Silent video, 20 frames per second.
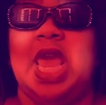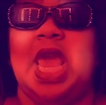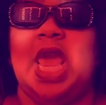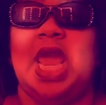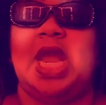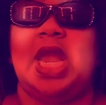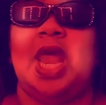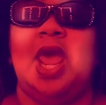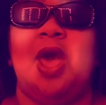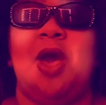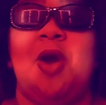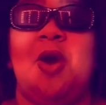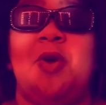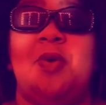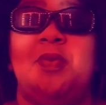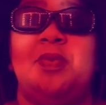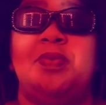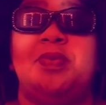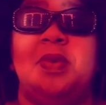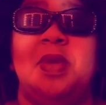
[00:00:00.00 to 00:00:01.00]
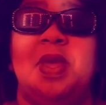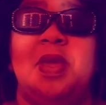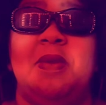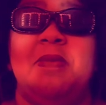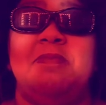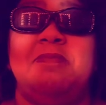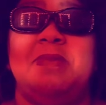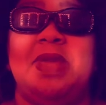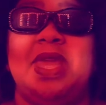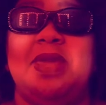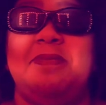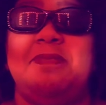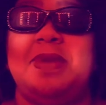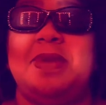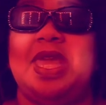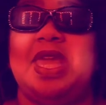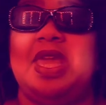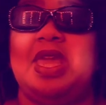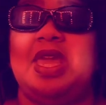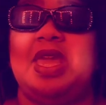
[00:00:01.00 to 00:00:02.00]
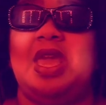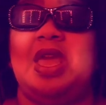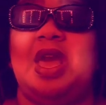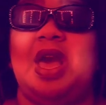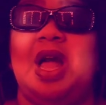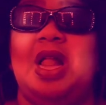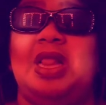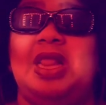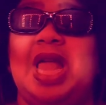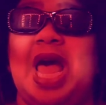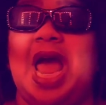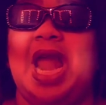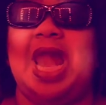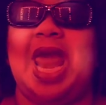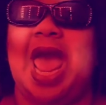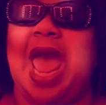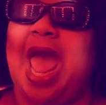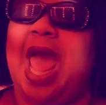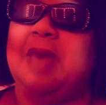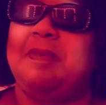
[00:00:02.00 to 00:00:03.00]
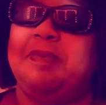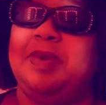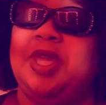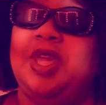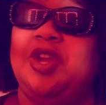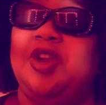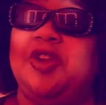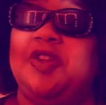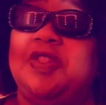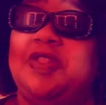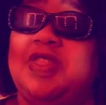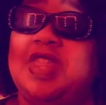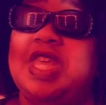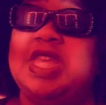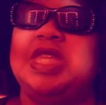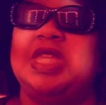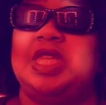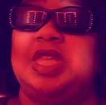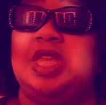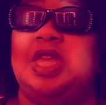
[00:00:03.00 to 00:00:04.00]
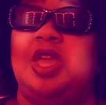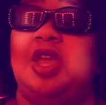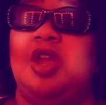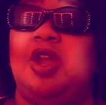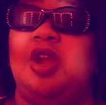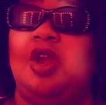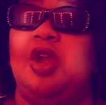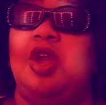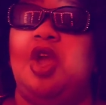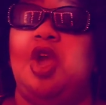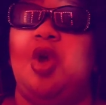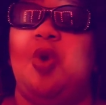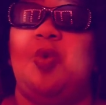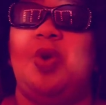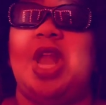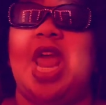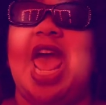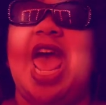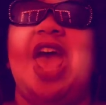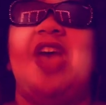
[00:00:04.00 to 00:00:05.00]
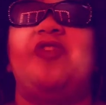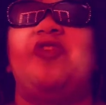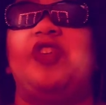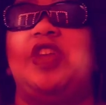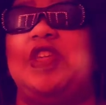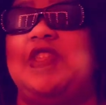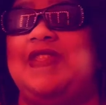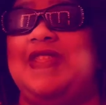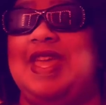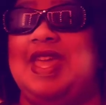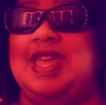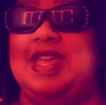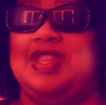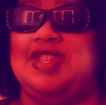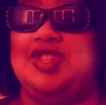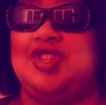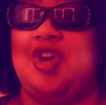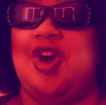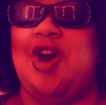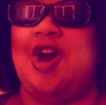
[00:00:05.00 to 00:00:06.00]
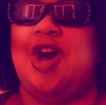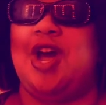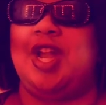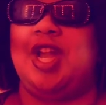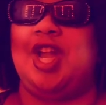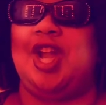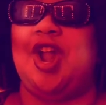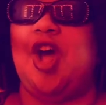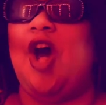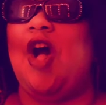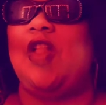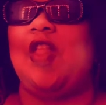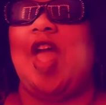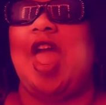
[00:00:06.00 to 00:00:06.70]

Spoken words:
it helped me be a lot happier this year. When everything is gone and all I